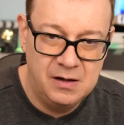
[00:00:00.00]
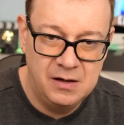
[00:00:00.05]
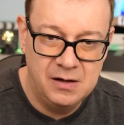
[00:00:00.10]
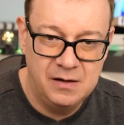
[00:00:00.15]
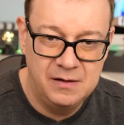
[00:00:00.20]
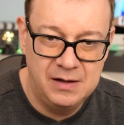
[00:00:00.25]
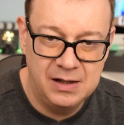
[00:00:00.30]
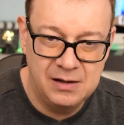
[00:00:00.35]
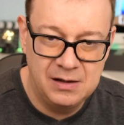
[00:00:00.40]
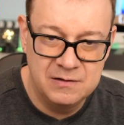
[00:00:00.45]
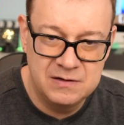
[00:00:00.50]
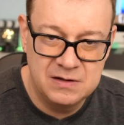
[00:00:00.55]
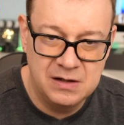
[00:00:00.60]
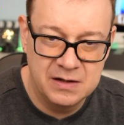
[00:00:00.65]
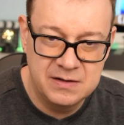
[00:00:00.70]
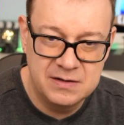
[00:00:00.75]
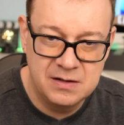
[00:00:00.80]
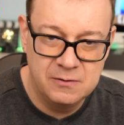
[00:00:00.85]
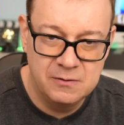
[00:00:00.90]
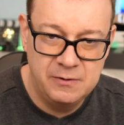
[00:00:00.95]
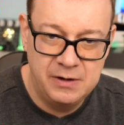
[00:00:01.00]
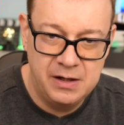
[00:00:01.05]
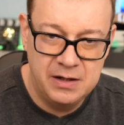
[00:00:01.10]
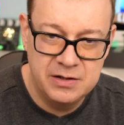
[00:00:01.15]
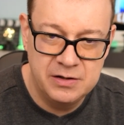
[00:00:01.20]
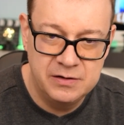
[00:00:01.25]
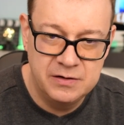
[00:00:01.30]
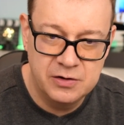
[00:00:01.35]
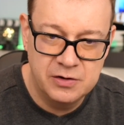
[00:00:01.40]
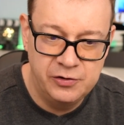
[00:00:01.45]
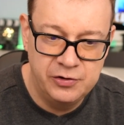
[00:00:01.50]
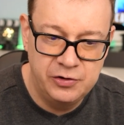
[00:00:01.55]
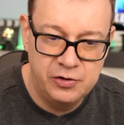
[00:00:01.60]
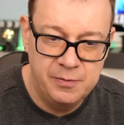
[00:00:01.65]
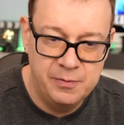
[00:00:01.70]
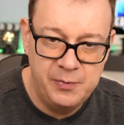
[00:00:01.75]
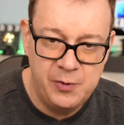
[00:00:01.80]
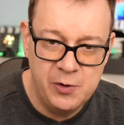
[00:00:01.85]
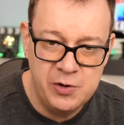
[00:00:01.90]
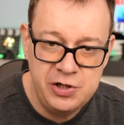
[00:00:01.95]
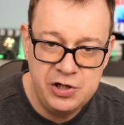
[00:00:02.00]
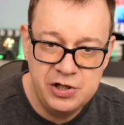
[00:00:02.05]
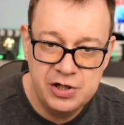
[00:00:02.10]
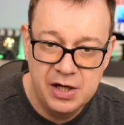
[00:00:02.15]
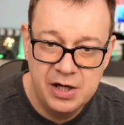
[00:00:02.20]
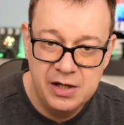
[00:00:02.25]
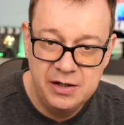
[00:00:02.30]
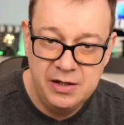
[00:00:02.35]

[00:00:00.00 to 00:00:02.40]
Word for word: uh, that looks like. So we are just going to push.